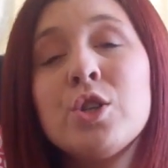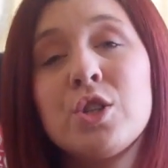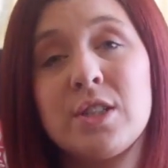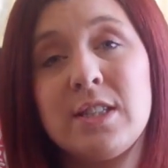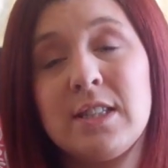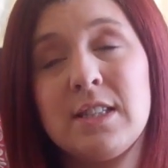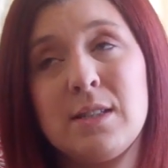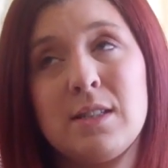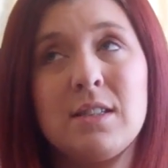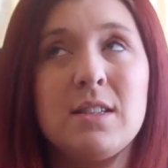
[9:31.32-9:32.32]
to
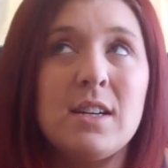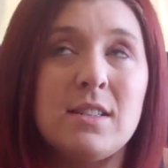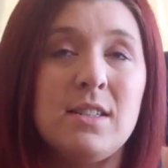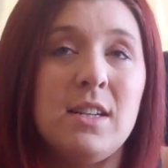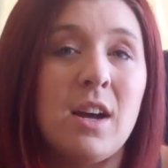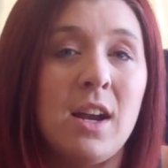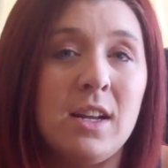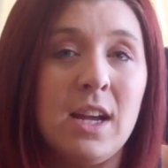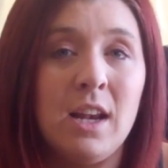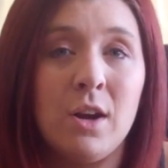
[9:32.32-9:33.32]
69
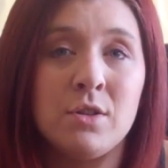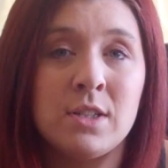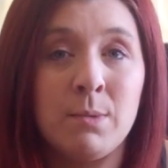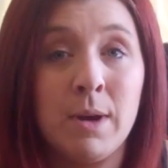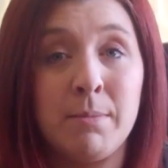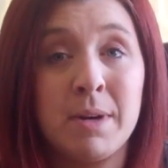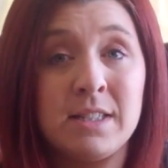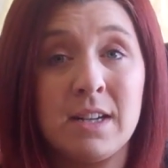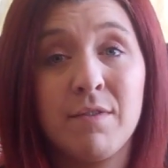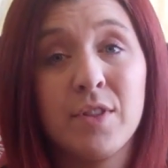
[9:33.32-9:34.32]
kilos. I weighed
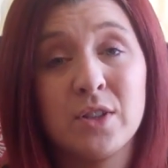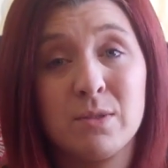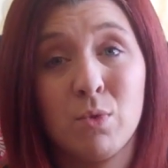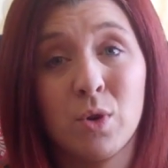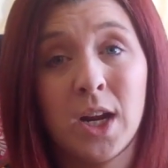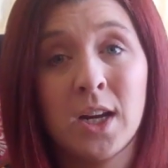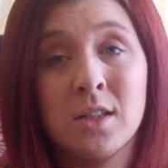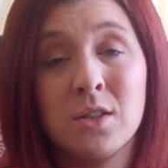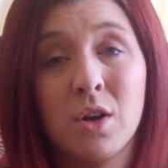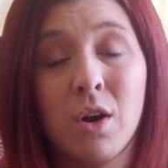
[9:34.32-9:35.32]
myself this morning,
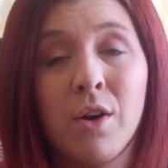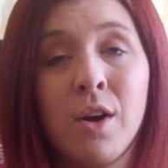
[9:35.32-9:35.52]
so